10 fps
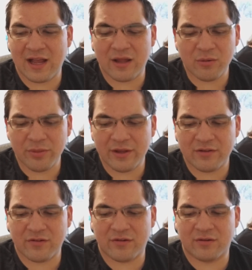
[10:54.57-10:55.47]
I don't
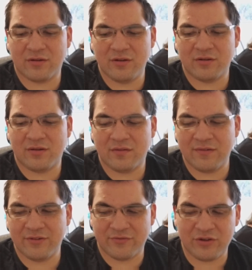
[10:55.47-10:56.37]
think Jiren could, because
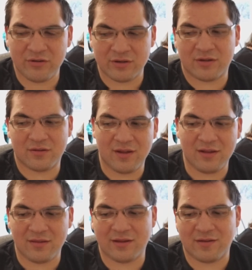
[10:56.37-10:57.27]
even if Jiren could
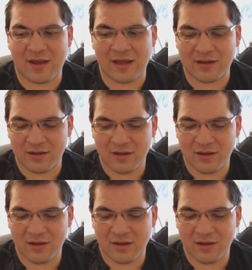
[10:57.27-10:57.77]
take the attack,